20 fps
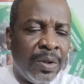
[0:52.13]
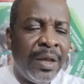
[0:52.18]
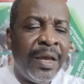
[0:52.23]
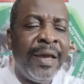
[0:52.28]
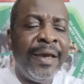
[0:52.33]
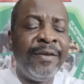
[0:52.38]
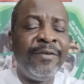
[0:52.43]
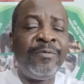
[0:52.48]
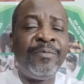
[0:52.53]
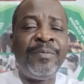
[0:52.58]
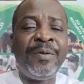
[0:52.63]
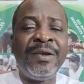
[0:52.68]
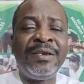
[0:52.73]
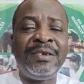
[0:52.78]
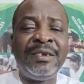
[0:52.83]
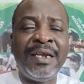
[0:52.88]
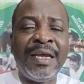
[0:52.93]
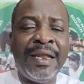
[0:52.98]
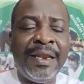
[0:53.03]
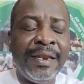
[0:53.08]

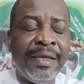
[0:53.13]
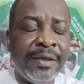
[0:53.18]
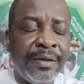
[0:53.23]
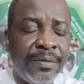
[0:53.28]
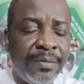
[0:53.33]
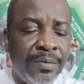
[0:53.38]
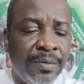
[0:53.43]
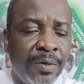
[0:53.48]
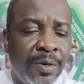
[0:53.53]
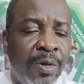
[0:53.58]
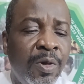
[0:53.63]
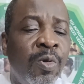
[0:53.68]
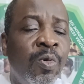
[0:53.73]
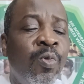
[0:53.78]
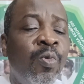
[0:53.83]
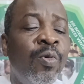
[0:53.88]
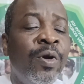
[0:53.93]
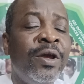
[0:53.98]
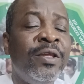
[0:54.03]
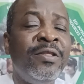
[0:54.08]
especially
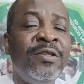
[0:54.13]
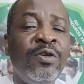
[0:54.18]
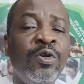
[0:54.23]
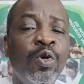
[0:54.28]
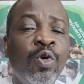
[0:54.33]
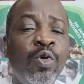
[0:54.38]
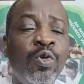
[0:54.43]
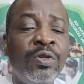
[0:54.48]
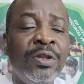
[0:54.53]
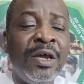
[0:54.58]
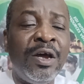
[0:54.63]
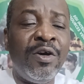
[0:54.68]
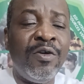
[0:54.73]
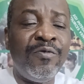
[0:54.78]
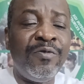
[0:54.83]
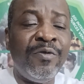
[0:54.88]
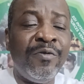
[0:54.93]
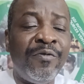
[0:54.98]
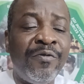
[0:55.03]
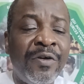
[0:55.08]
when the owner of
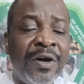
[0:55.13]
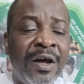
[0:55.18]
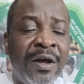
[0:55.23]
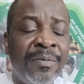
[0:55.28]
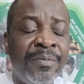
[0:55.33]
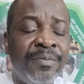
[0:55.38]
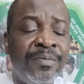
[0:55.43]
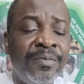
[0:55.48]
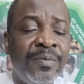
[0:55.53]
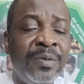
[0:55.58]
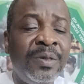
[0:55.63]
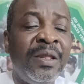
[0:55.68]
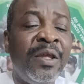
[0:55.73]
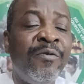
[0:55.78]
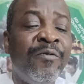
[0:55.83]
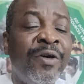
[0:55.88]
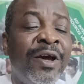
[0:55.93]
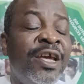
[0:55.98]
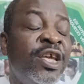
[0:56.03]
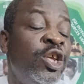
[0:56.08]
the farm
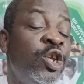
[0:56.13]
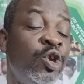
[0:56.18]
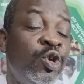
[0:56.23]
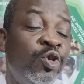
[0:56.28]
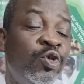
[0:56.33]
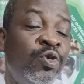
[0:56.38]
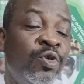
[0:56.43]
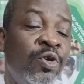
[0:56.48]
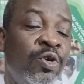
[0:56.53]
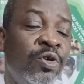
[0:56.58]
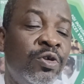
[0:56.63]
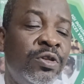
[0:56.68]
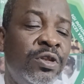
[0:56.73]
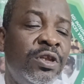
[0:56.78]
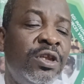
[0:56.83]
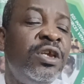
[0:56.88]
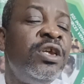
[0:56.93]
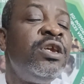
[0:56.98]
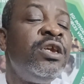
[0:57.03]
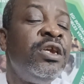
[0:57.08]
never insured
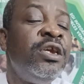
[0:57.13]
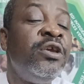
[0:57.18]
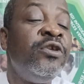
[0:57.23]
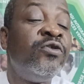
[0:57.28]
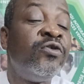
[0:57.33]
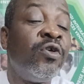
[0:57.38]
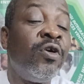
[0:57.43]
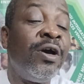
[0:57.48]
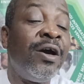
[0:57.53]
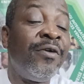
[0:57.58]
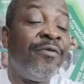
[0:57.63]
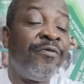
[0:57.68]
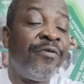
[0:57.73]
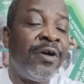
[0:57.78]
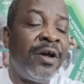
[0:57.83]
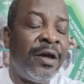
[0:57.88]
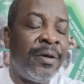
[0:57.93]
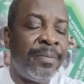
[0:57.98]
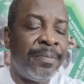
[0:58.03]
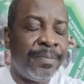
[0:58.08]
his or her
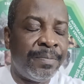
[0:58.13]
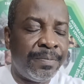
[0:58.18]
farm.